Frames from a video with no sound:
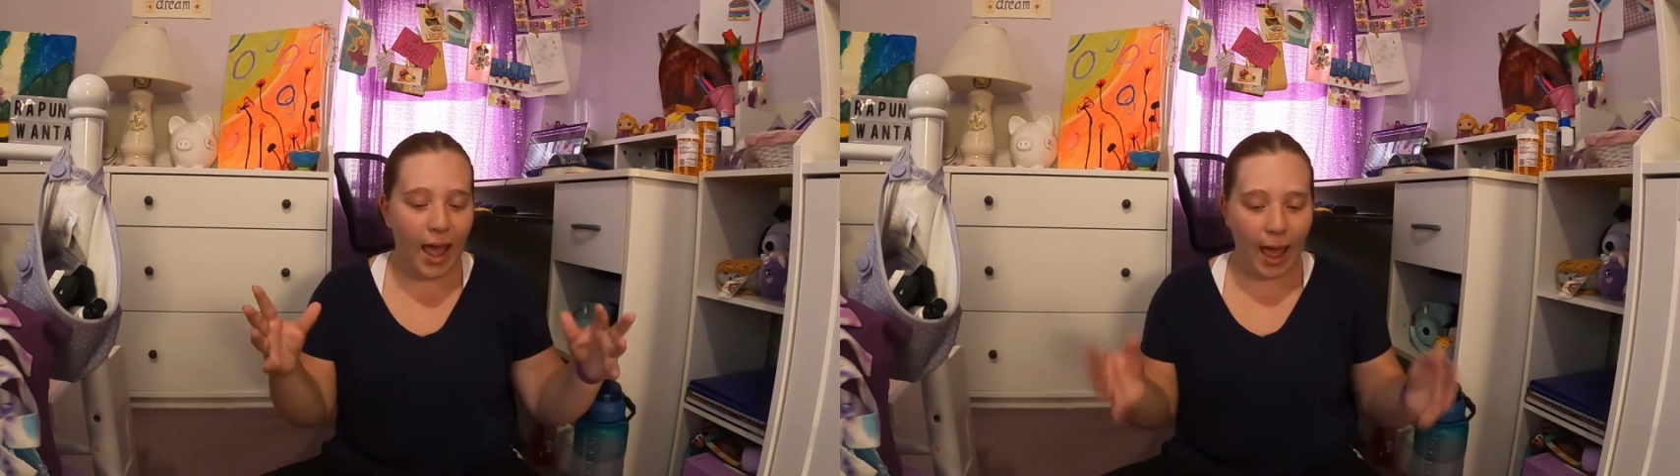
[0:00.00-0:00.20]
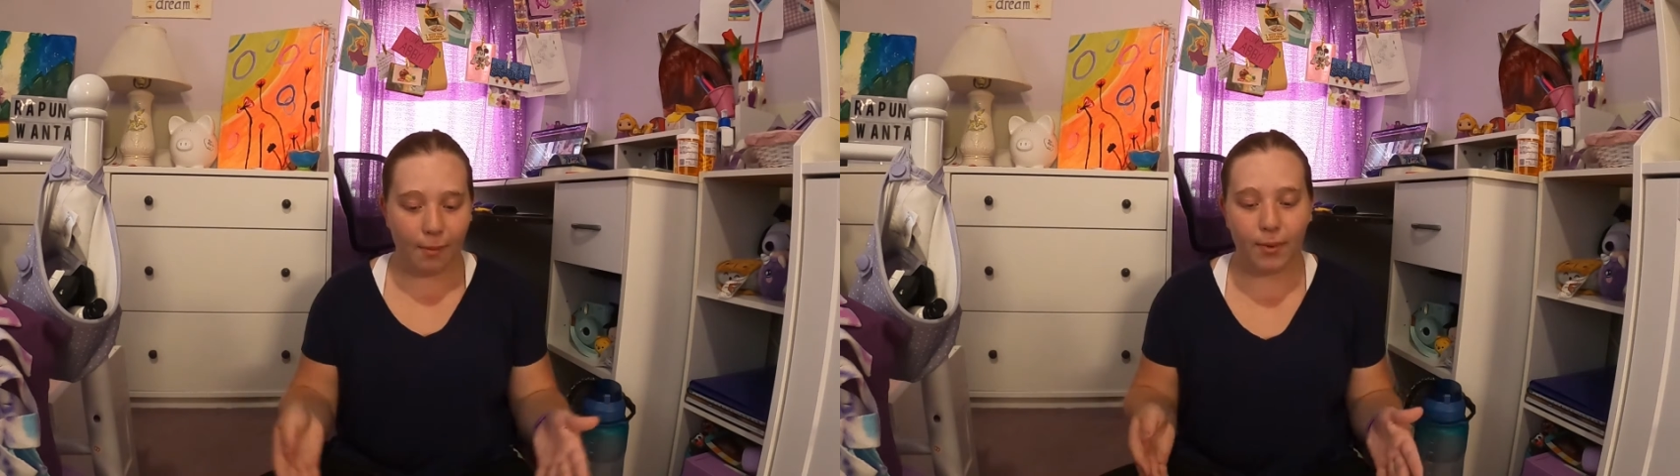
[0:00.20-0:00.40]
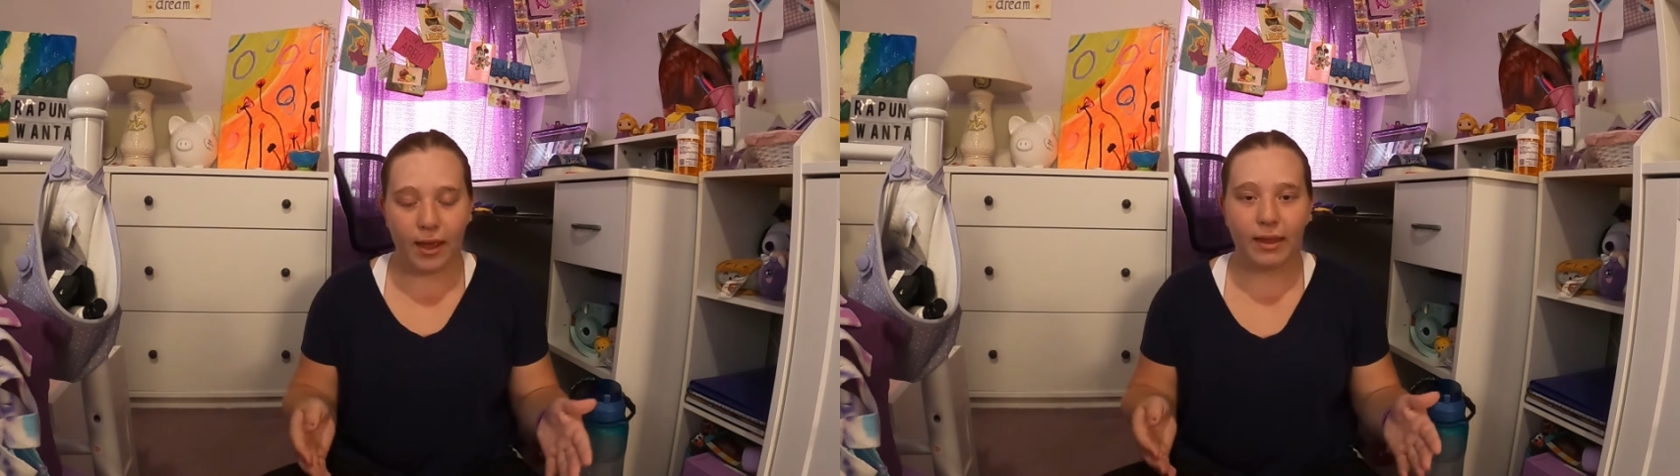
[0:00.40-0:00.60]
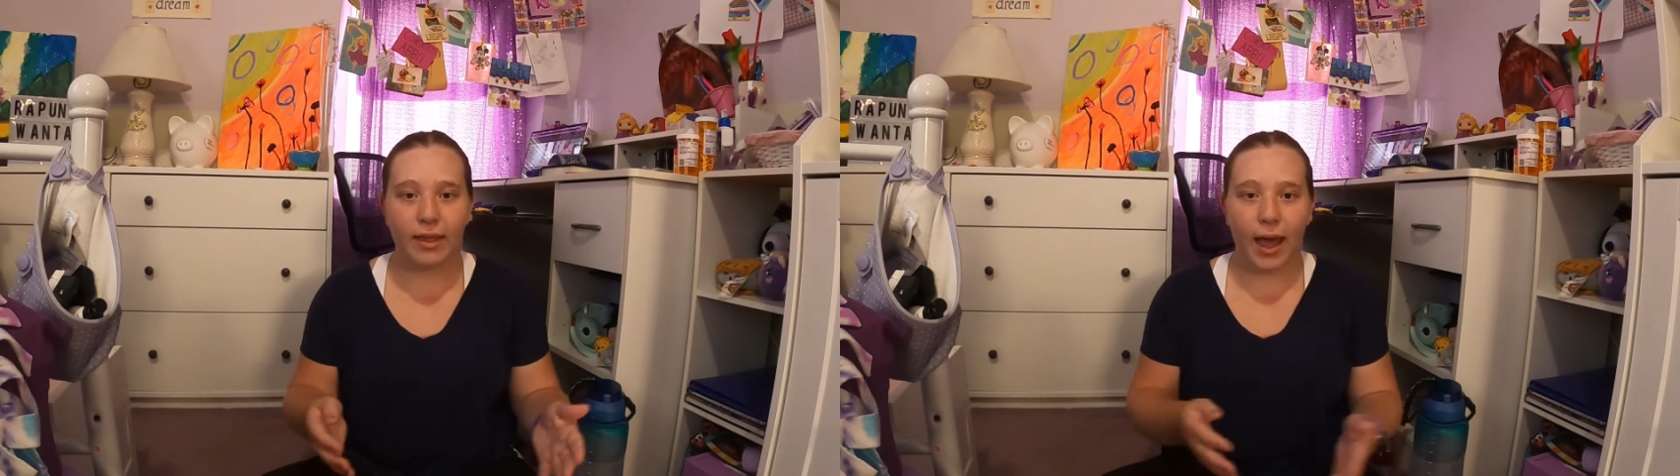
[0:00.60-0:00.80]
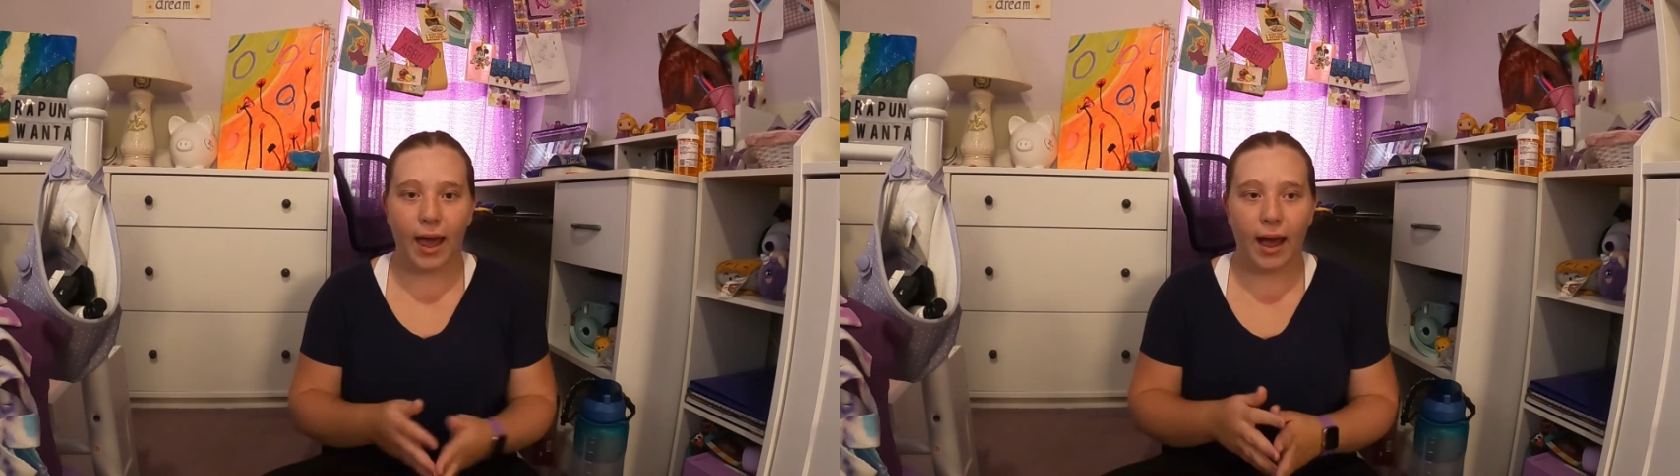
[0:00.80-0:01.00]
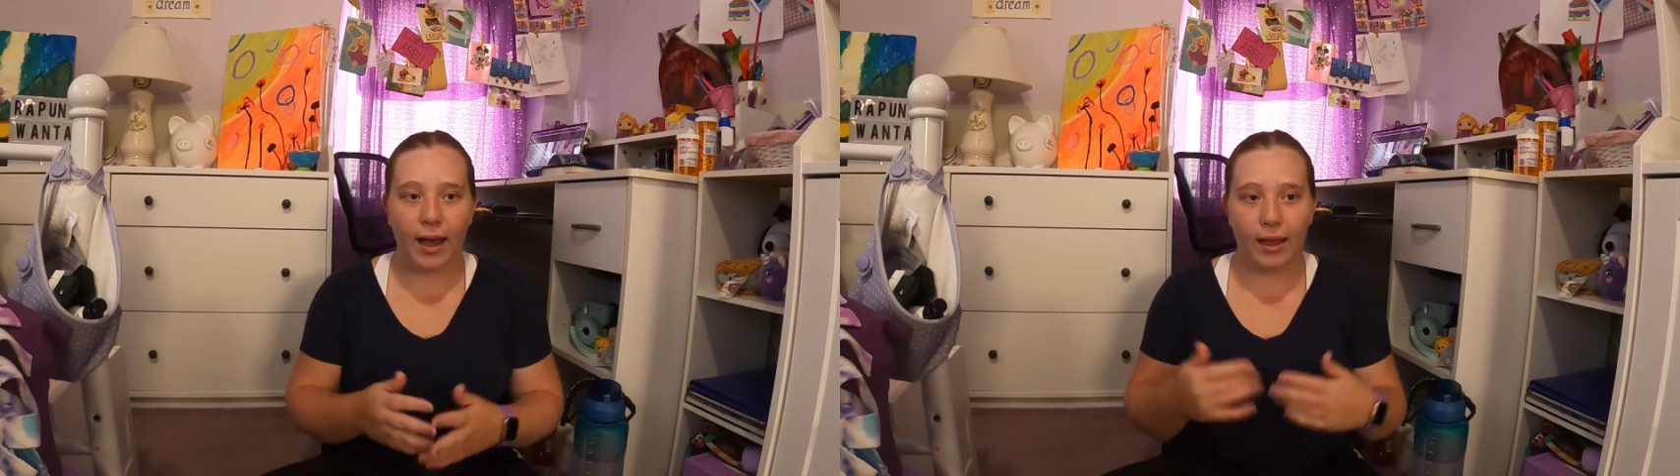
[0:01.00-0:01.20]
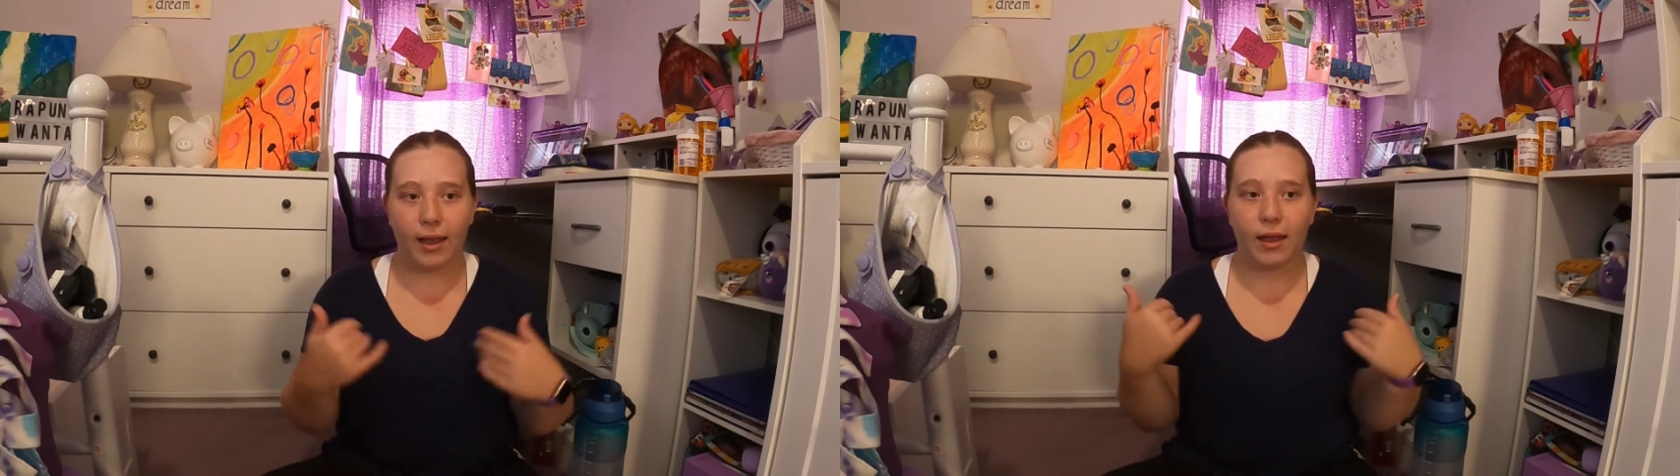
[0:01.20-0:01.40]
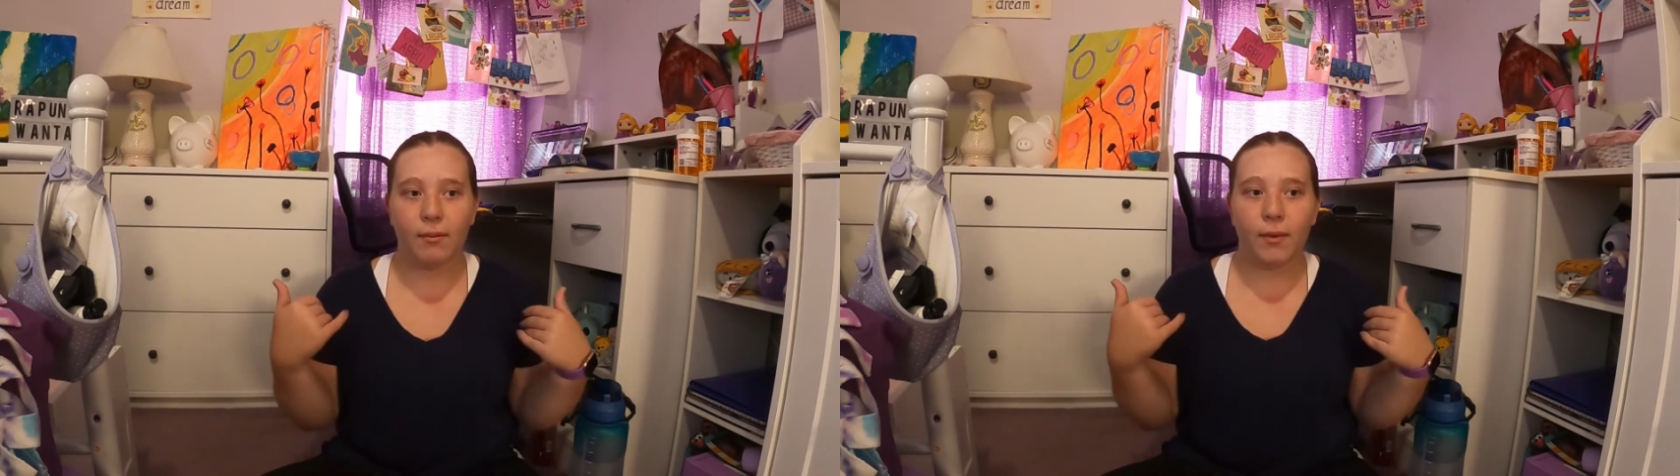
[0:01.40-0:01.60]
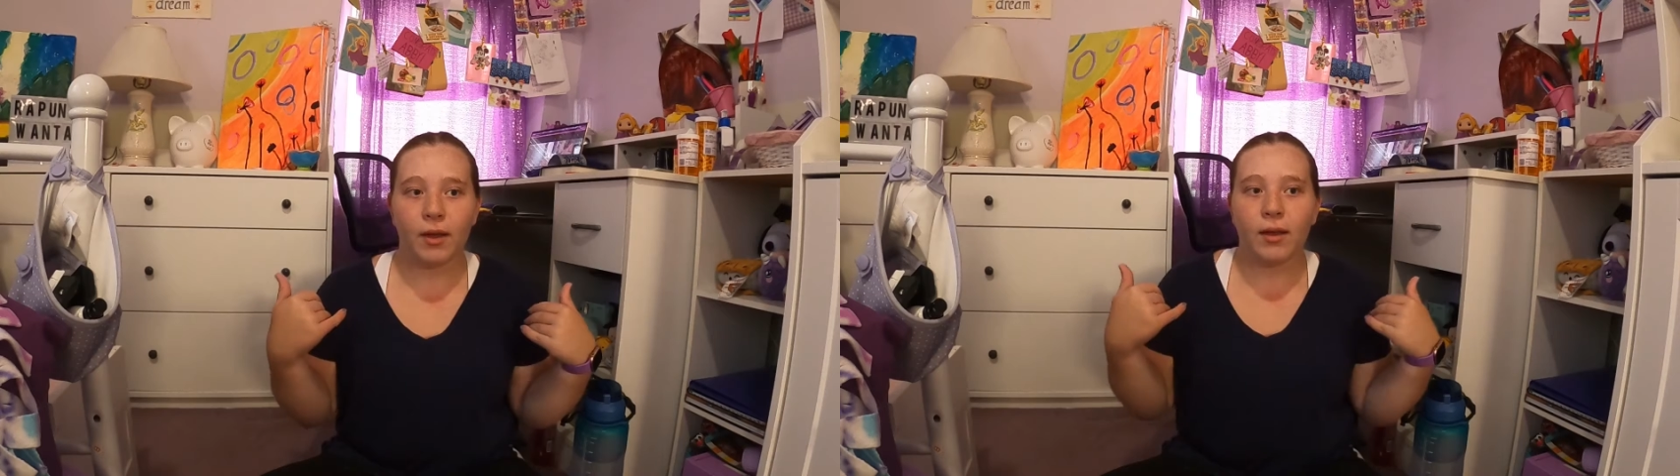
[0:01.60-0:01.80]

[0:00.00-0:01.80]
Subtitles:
happy that I'm